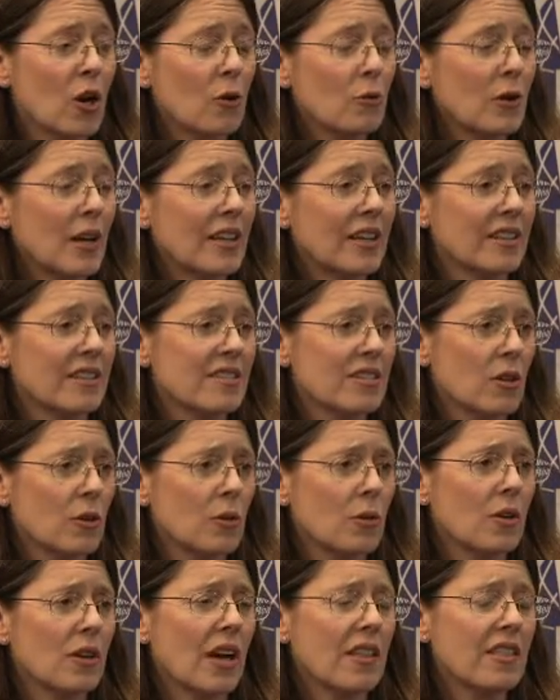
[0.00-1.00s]
already.
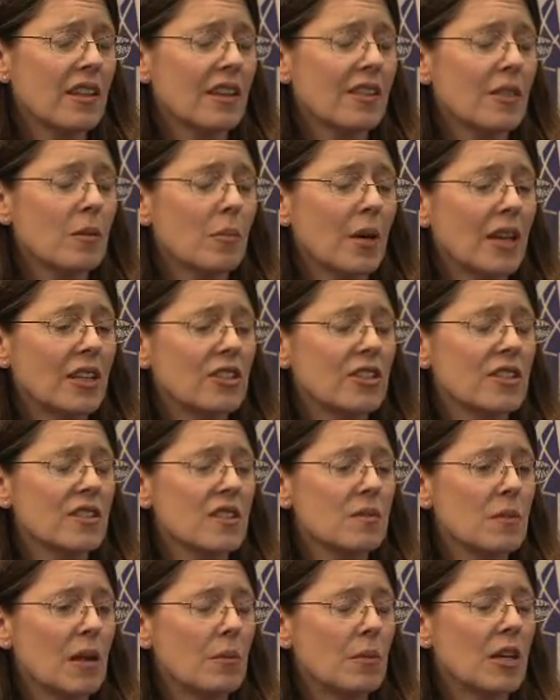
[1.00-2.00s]
So I think the
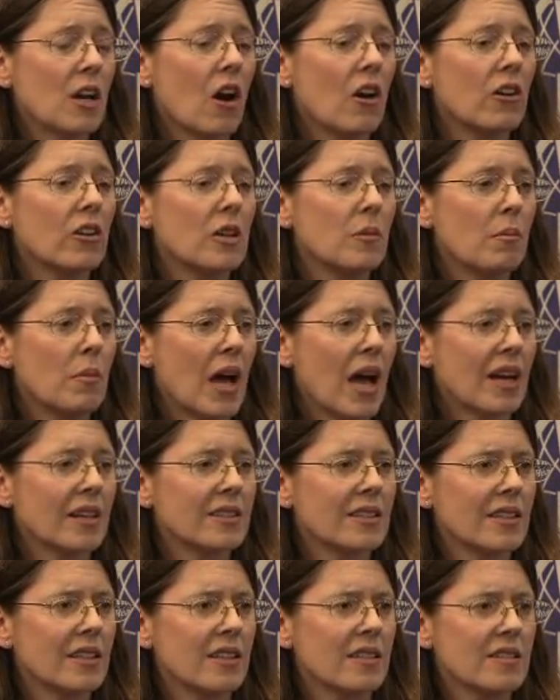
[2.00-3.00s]
patients maybe aren't
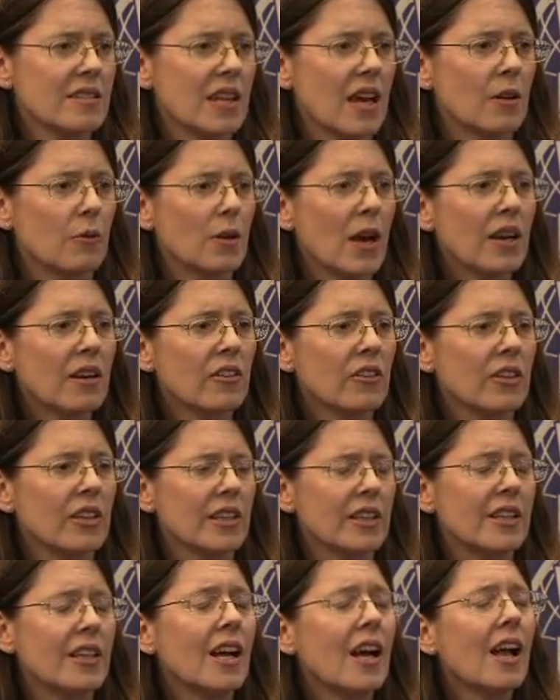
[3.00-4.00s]
impacted as
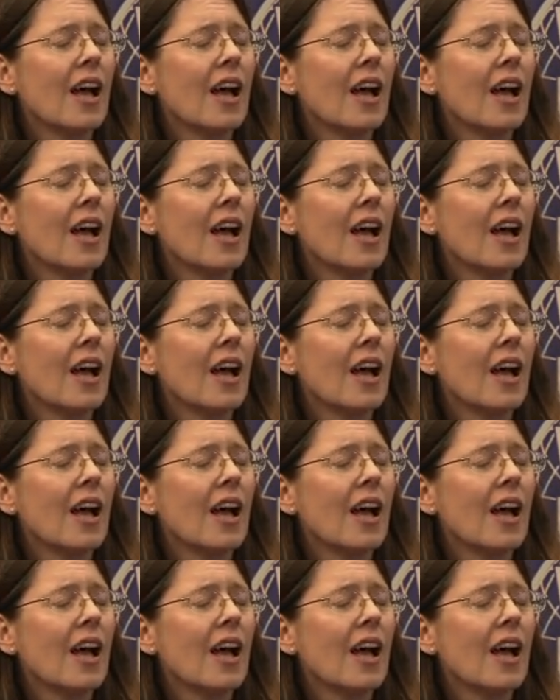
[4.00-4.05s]
directly.